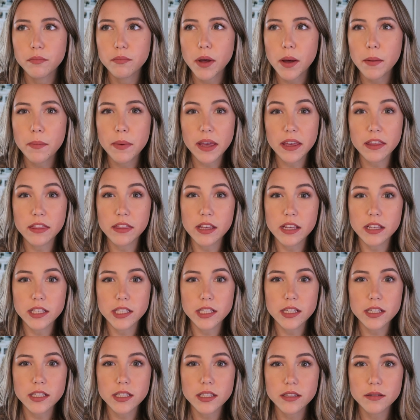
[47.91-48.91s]
a big
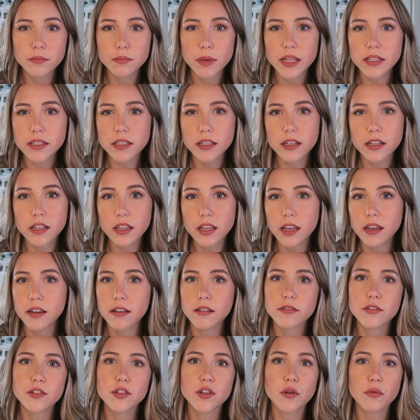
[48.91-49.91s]
thesis, basically.
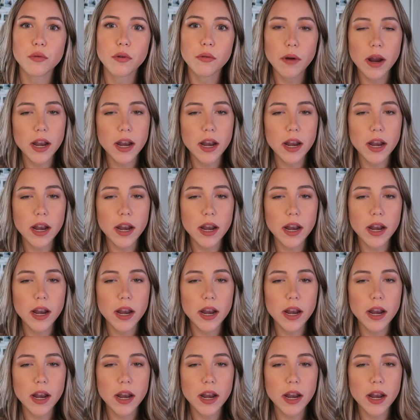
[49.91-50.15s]
So we're